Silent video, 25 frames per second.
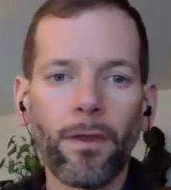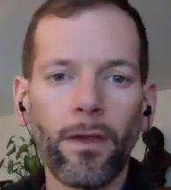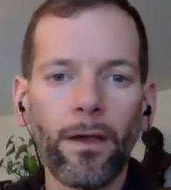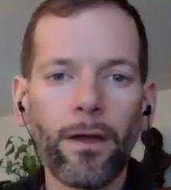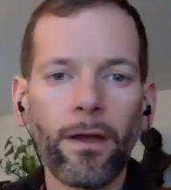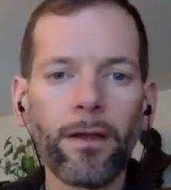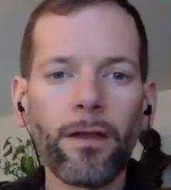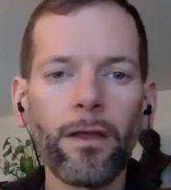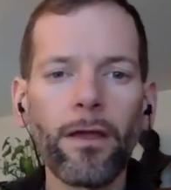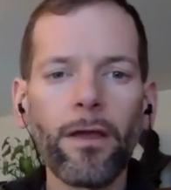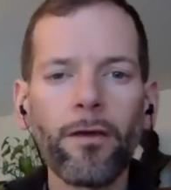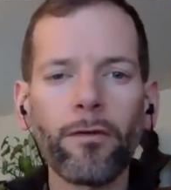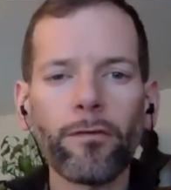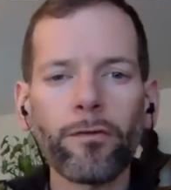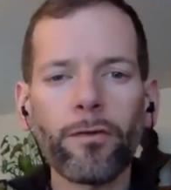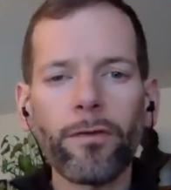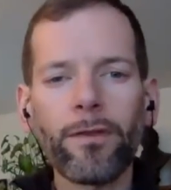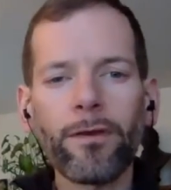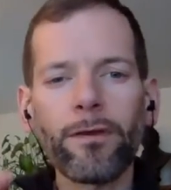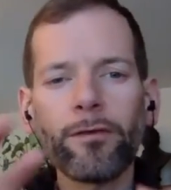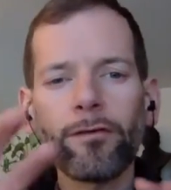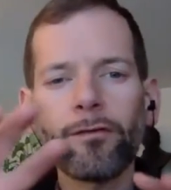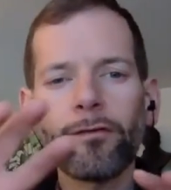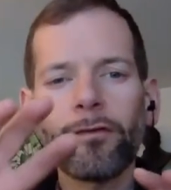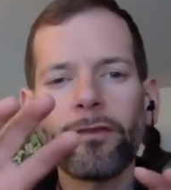All right, so
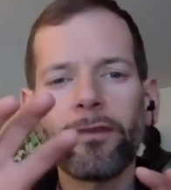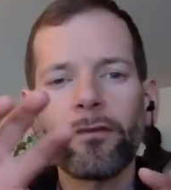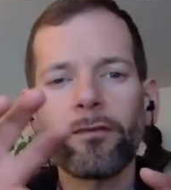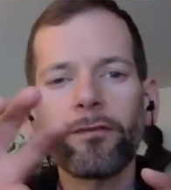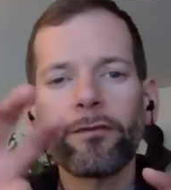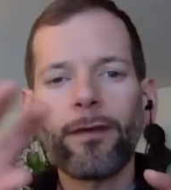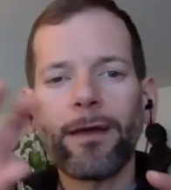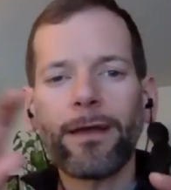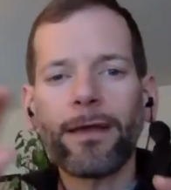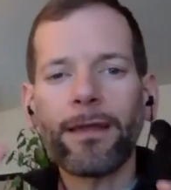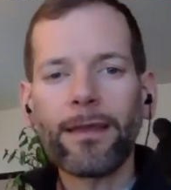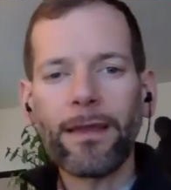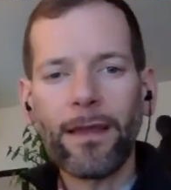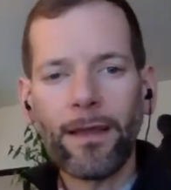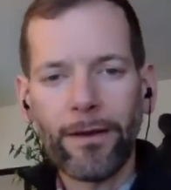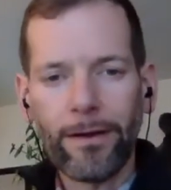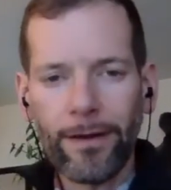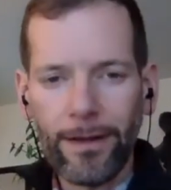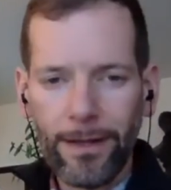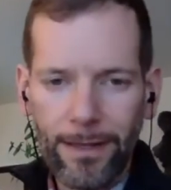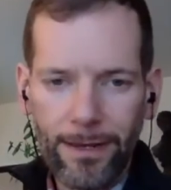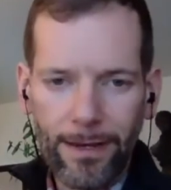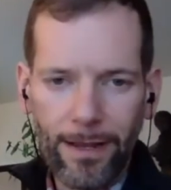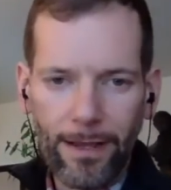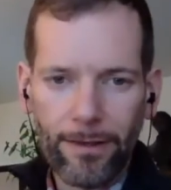there's the
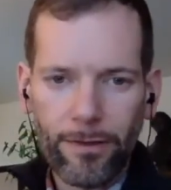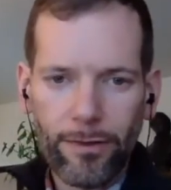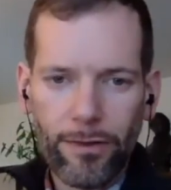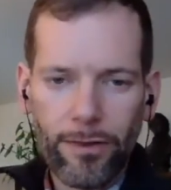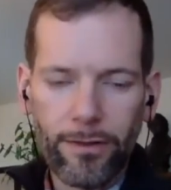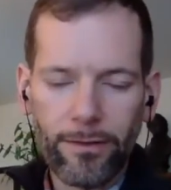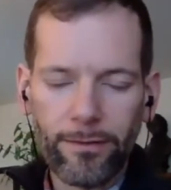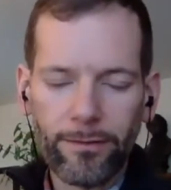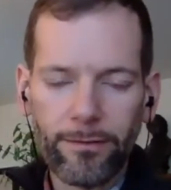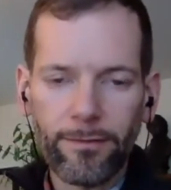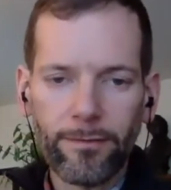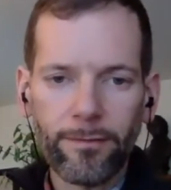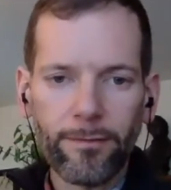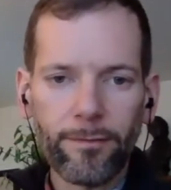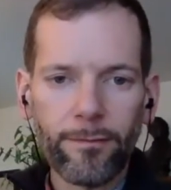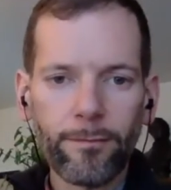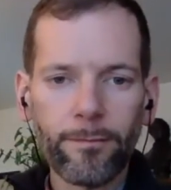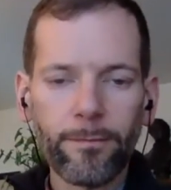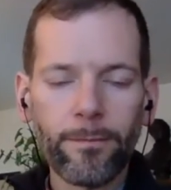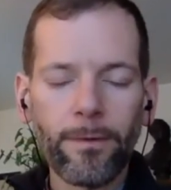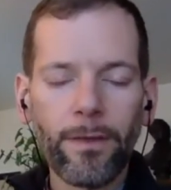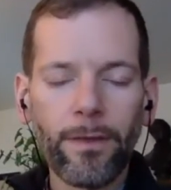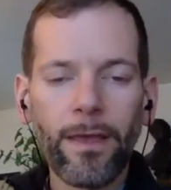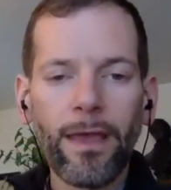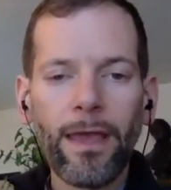secondary
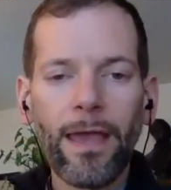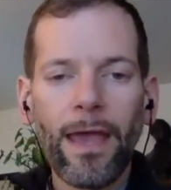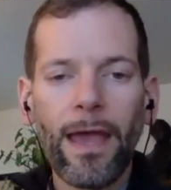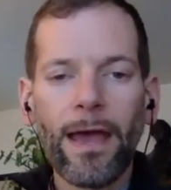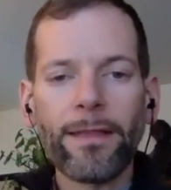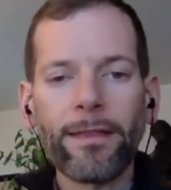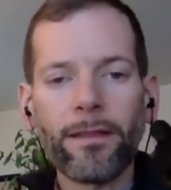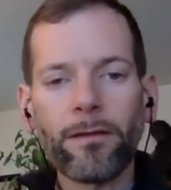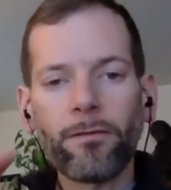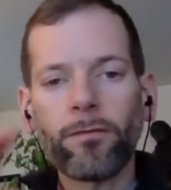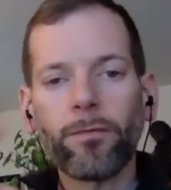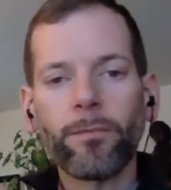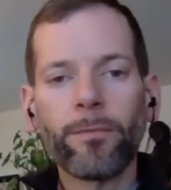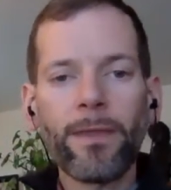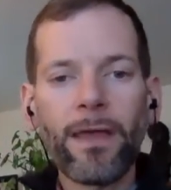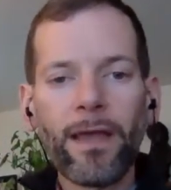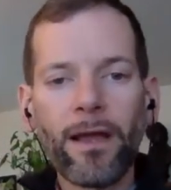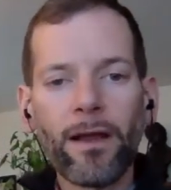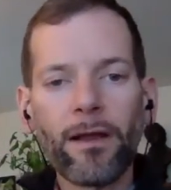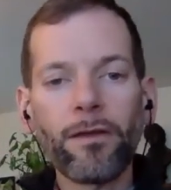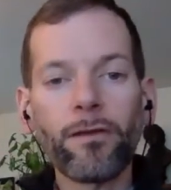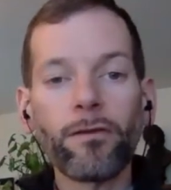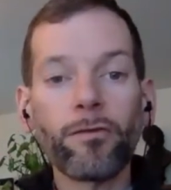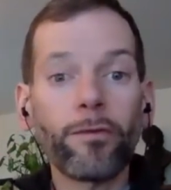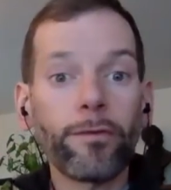connections. And then from
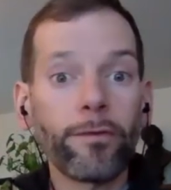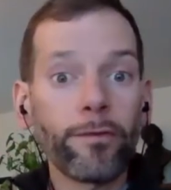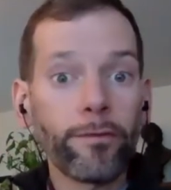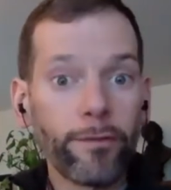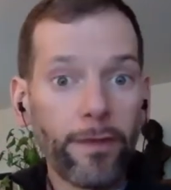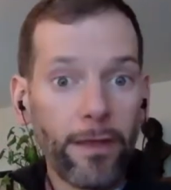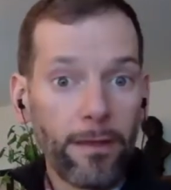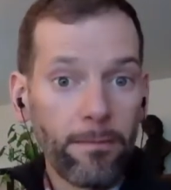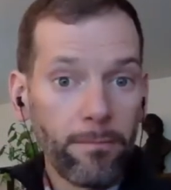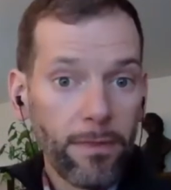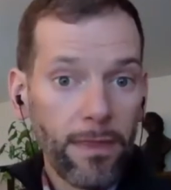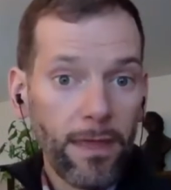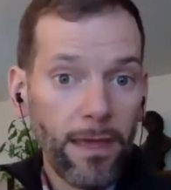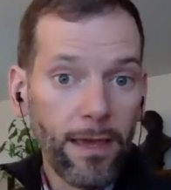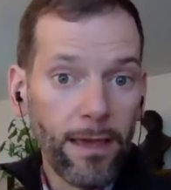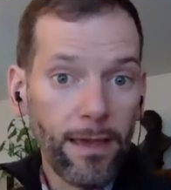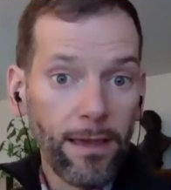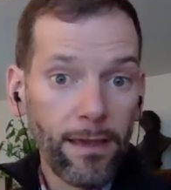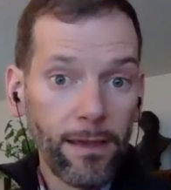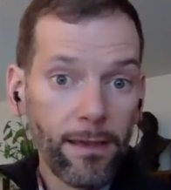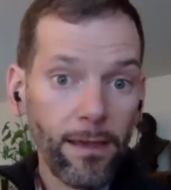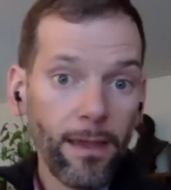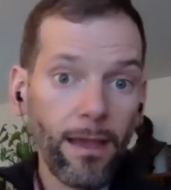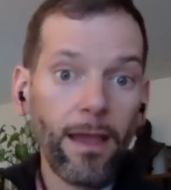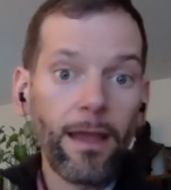there, you do the same
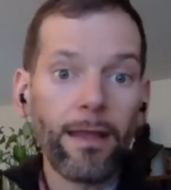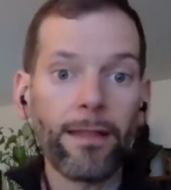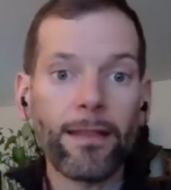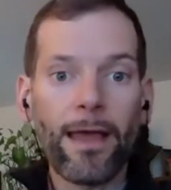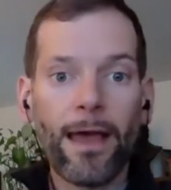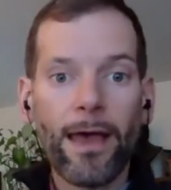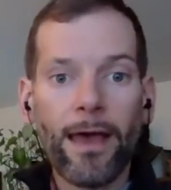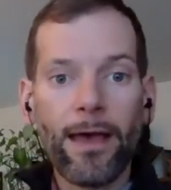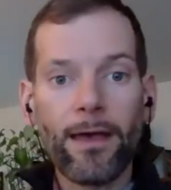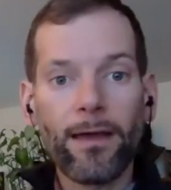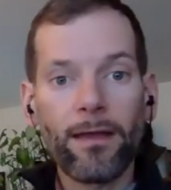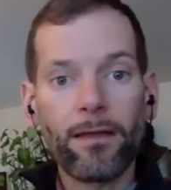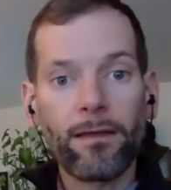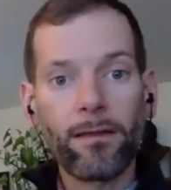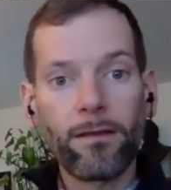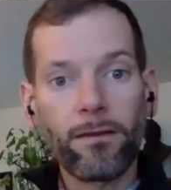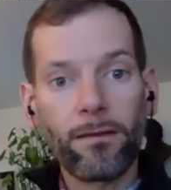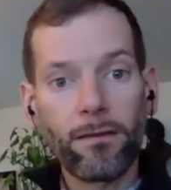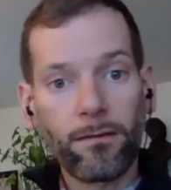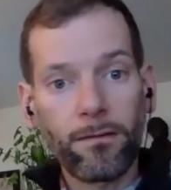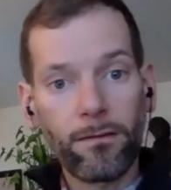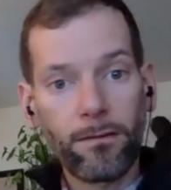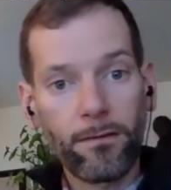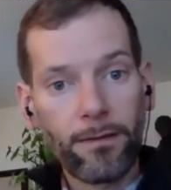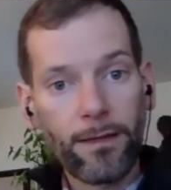thing, and that
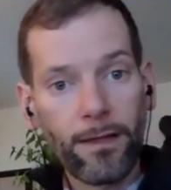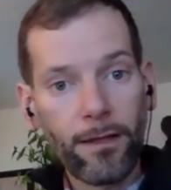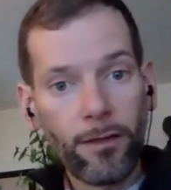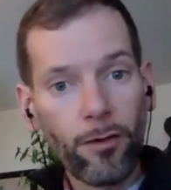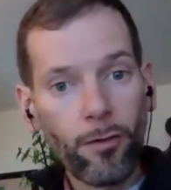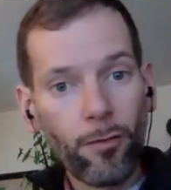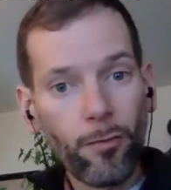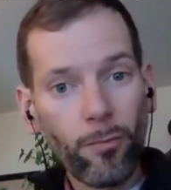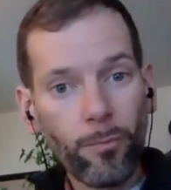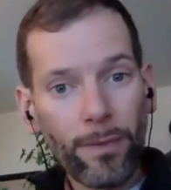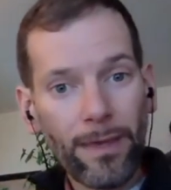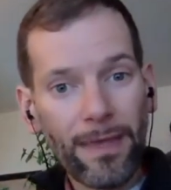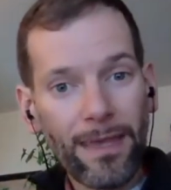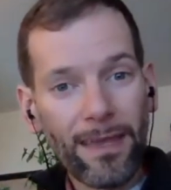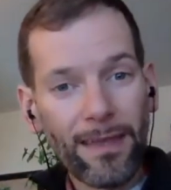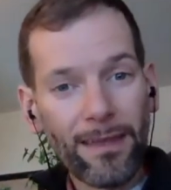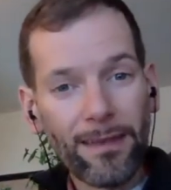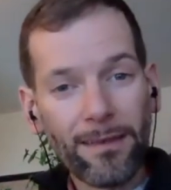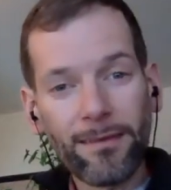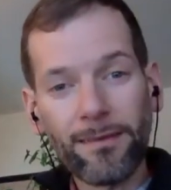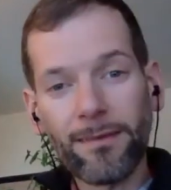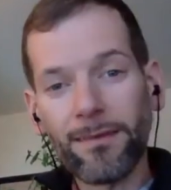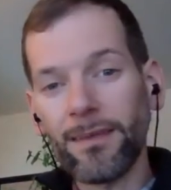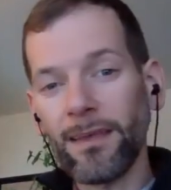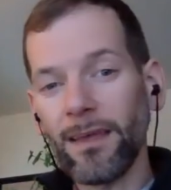then you
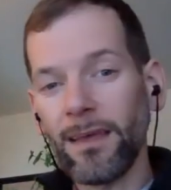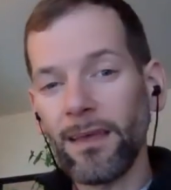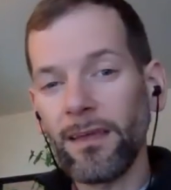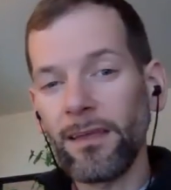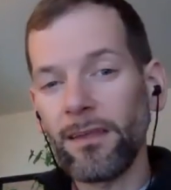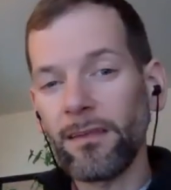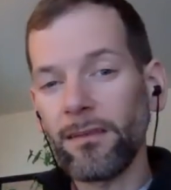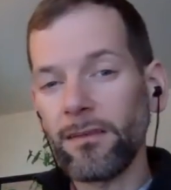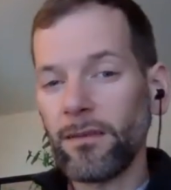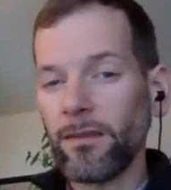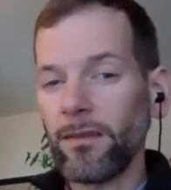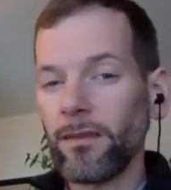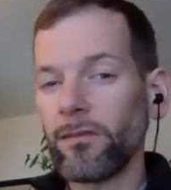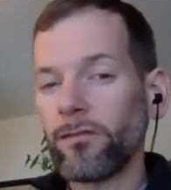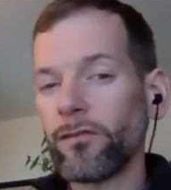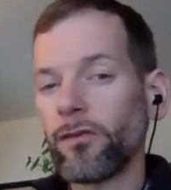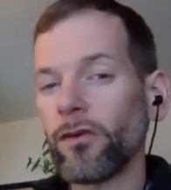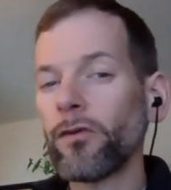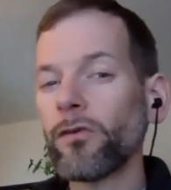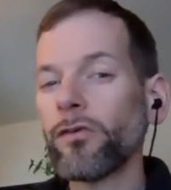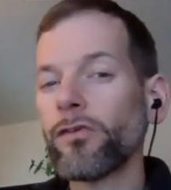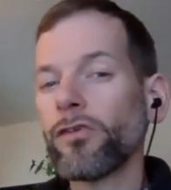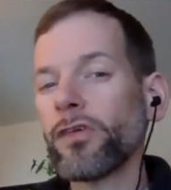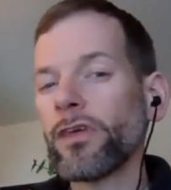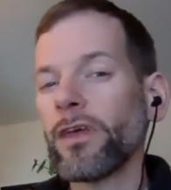begin to get into the
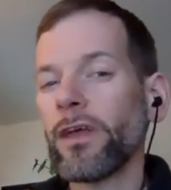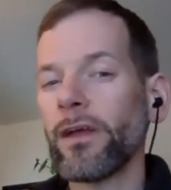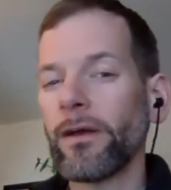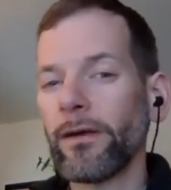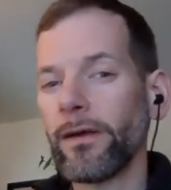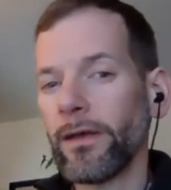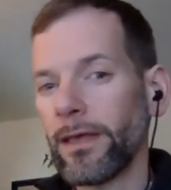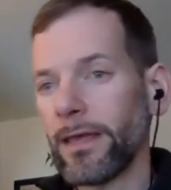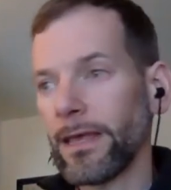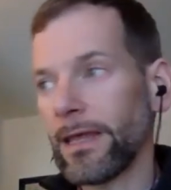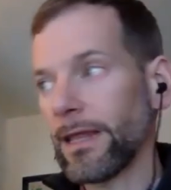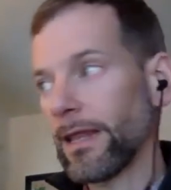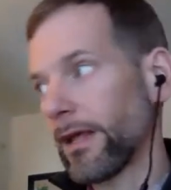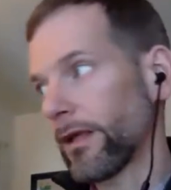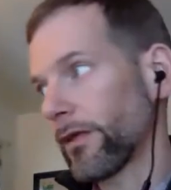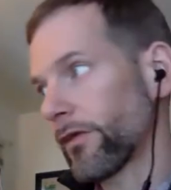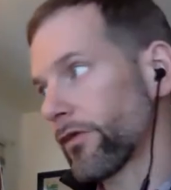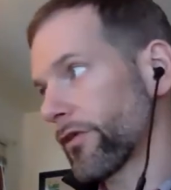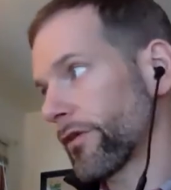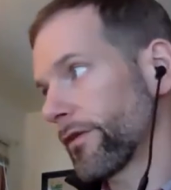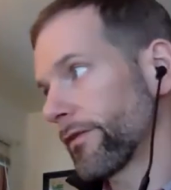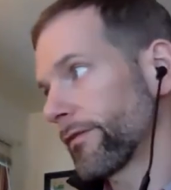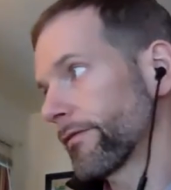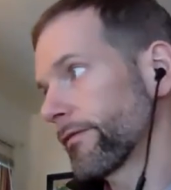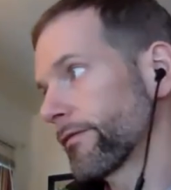tertiary
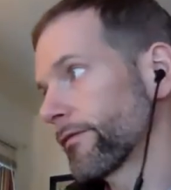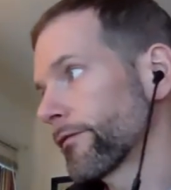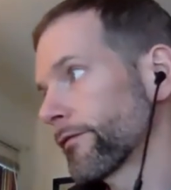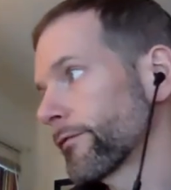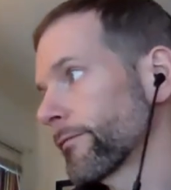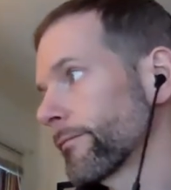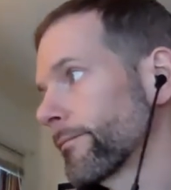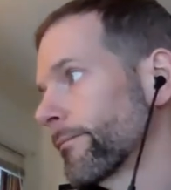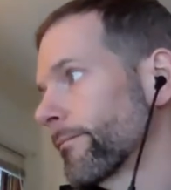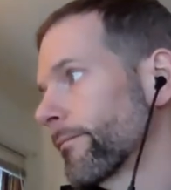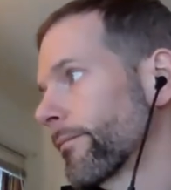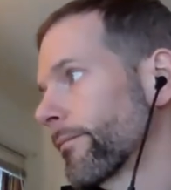connections.